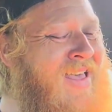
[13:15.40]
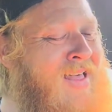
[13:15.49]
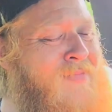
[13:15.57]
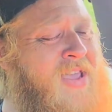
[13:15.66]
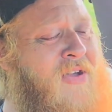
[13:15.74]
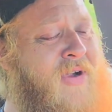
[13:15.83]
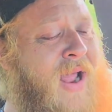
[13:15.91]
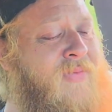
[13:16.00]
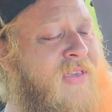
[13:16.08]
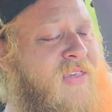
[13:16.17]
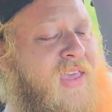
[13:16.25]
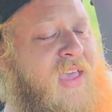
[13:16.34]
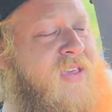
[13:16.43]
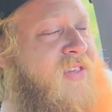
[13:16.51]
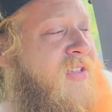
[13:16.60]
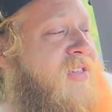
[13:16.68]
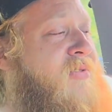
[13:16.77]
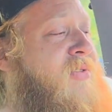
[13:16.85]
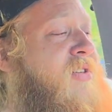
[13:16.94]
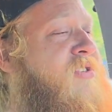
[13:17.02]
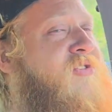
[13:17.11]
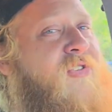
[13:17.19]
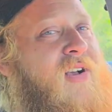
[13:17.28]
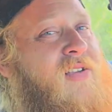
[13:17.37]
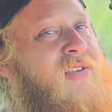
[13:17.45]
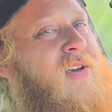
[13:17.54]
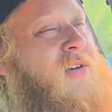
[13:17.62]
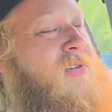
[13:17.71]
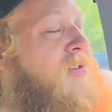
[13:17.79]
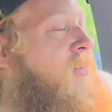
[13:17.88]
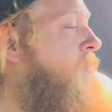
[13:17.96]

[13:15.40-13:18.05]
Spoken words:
I'm going to go grab these keys and see what this truck does.